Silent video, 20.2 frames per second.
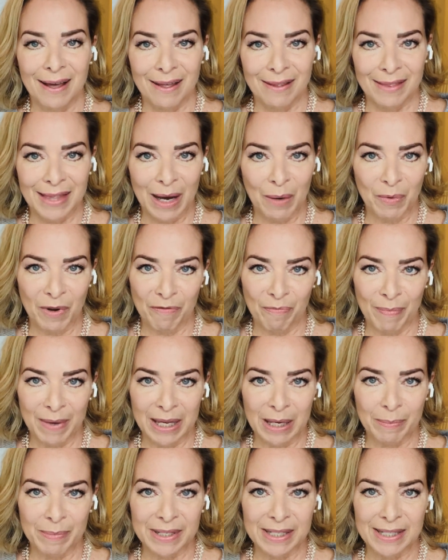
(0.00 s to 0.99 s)
that we've made
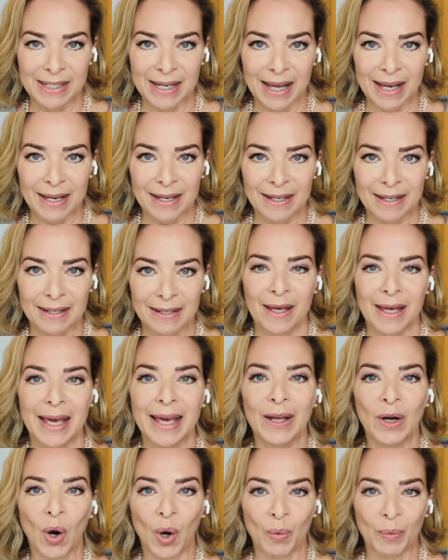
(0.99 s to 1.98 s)
a mistake
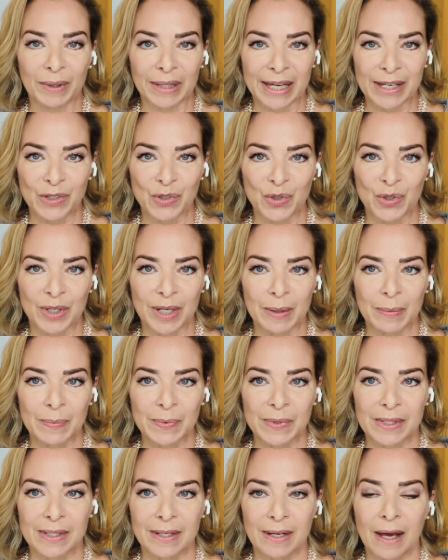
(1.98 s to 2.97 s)
in our
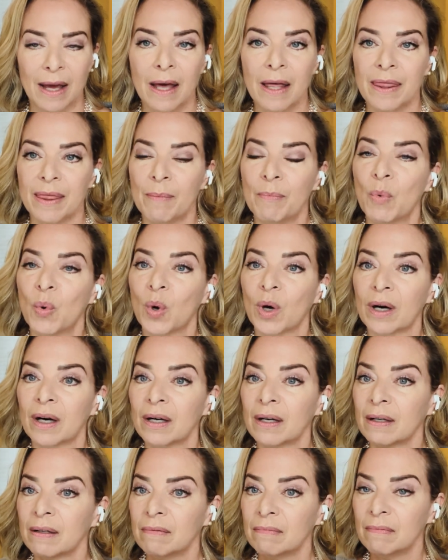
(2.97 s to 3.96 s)
relationships, the
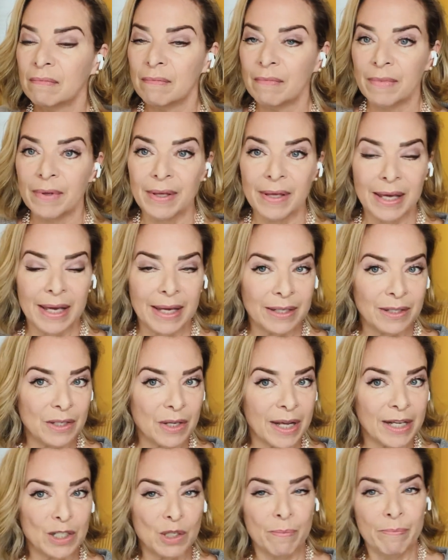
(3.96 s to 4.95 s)
more it's
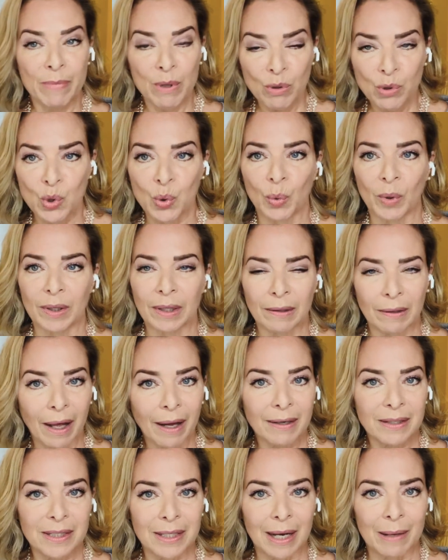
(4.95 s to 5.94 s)
it's mutual. A lot
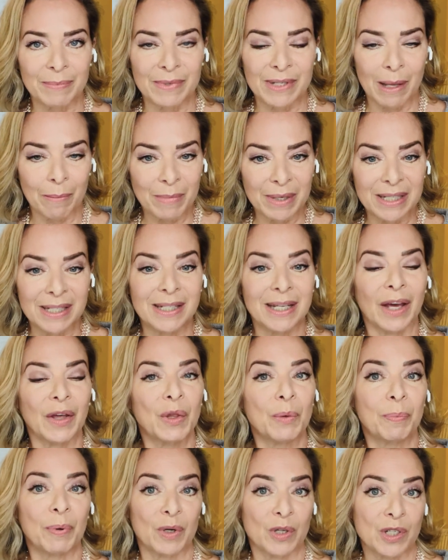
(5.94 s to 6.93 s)
of times that means the other
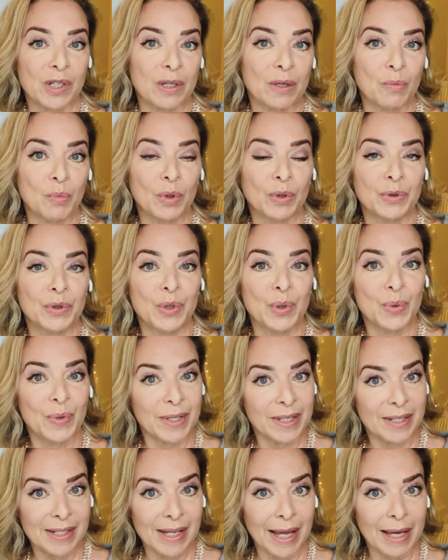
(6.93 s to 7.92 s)
person will do the
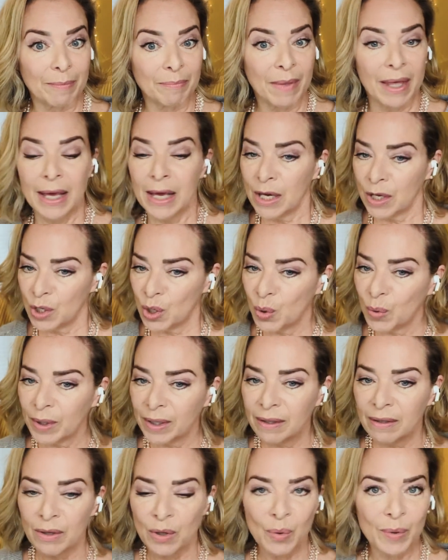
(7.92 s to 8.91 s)
same. You
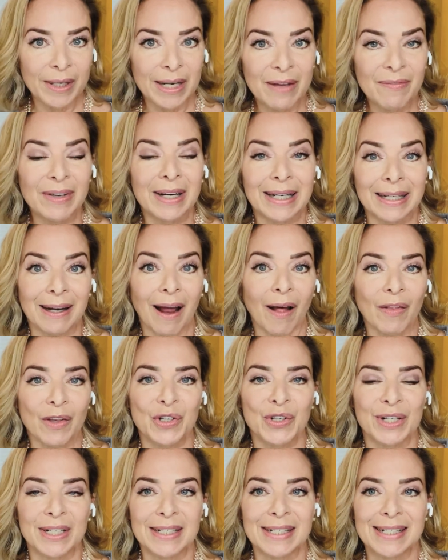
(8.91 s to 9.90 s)
can you can even
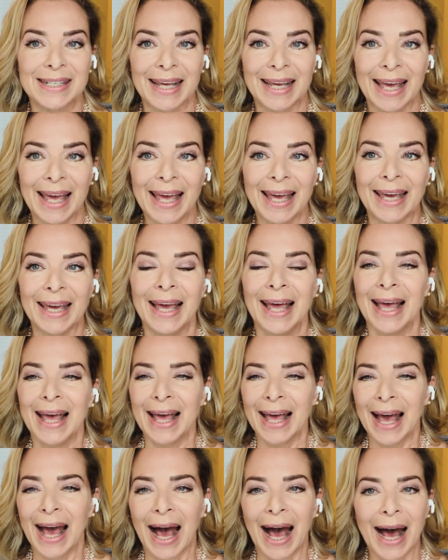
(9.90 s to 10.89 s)
acknowledge it and say, "Hey,
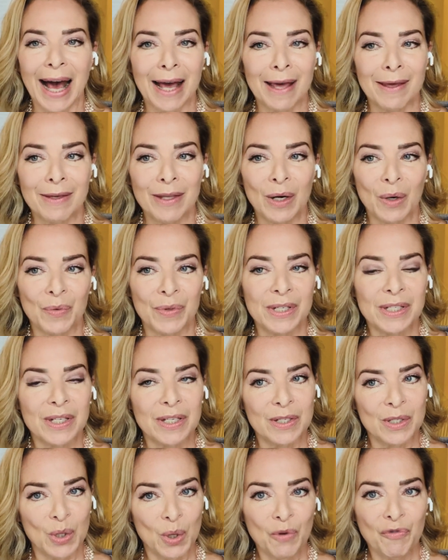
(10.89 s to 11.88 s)
I, you know, this
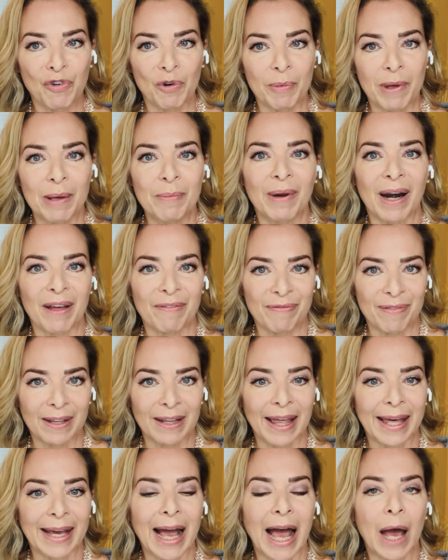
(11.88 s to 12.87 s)
is new for me, but I feel
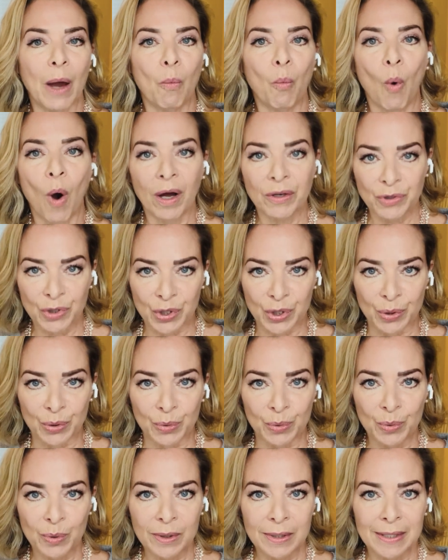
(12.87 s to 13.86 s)
like I want
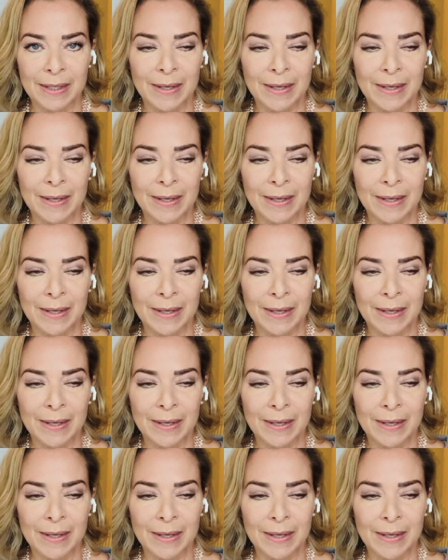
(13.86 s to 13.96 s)
to